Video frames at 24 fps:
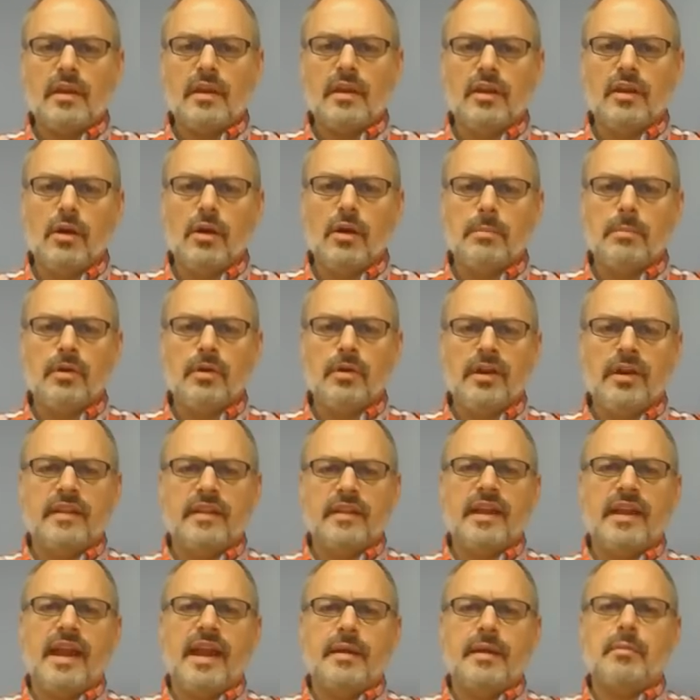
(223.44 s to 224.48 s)
put in the
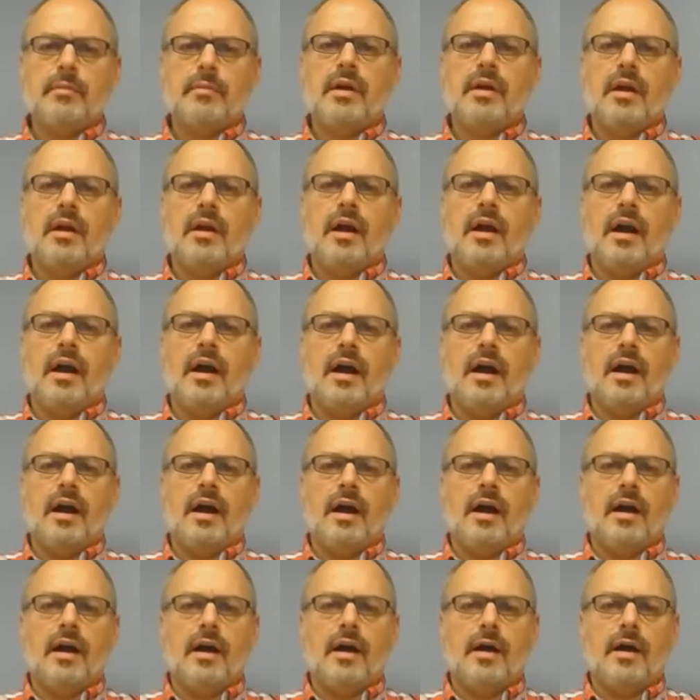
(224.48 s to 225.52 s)
game,
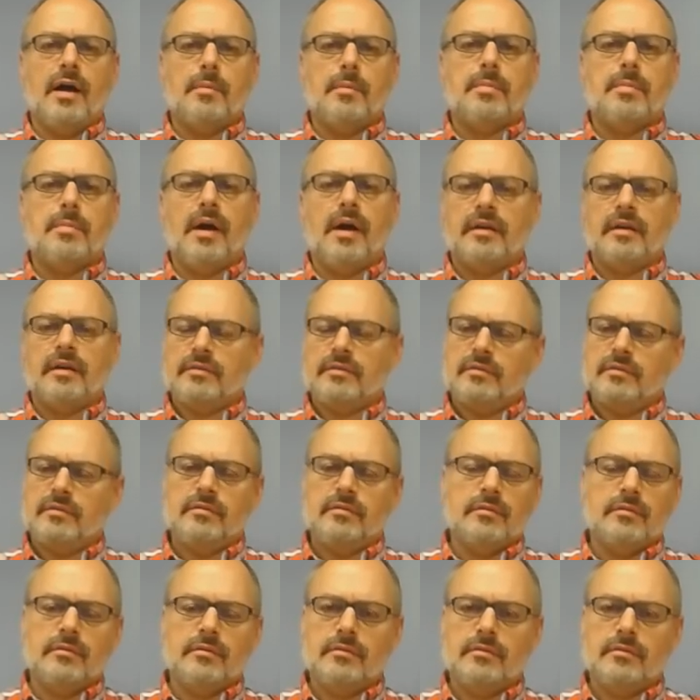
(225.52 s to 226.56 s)
but,
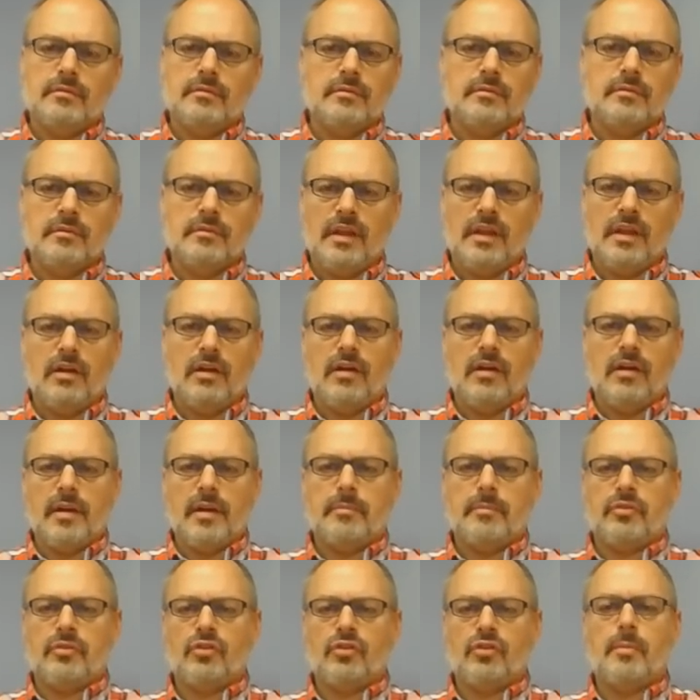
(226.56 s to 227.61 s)
like
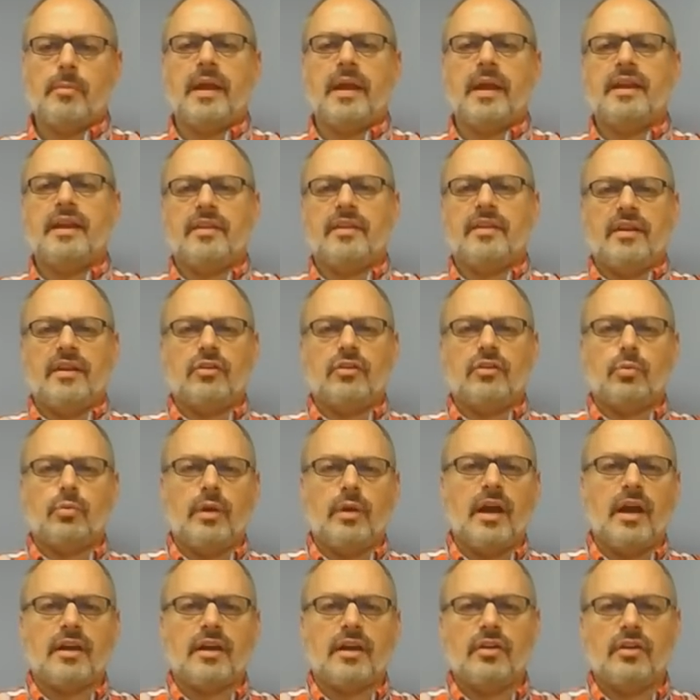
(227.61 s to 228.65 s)
so many things, we're
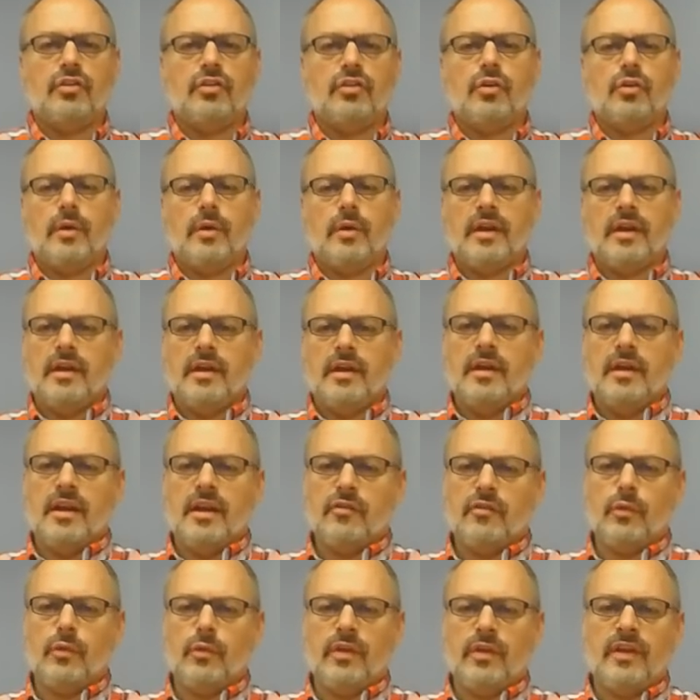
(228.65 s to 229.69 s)
not going to do it if
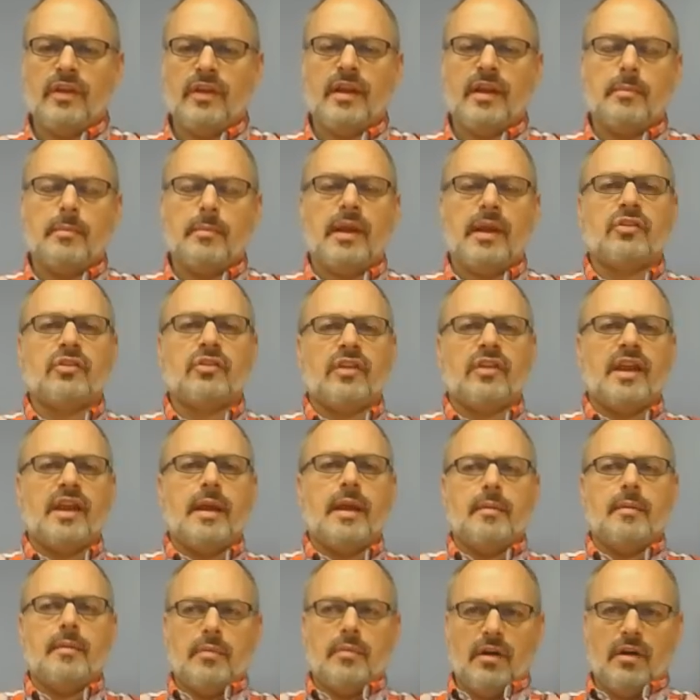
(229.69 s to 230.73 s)
we think it makes the
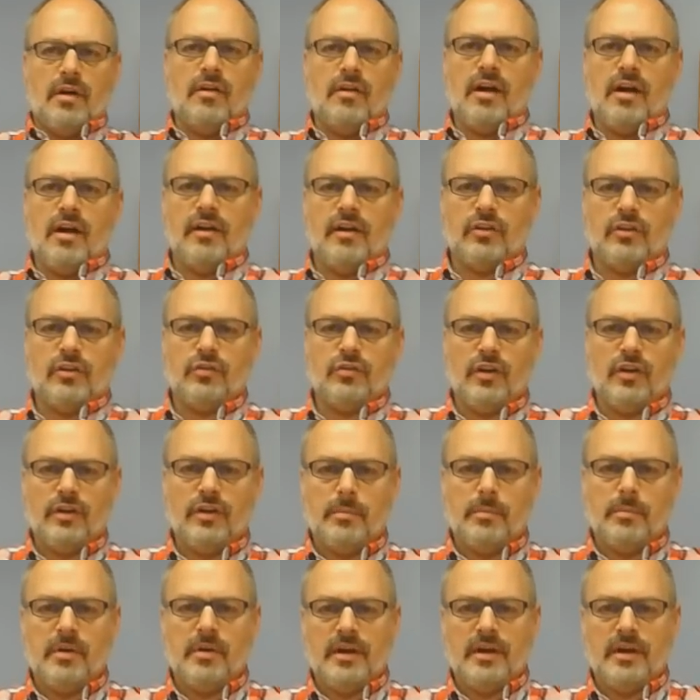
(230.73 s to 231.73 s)
game a lot less fun to play.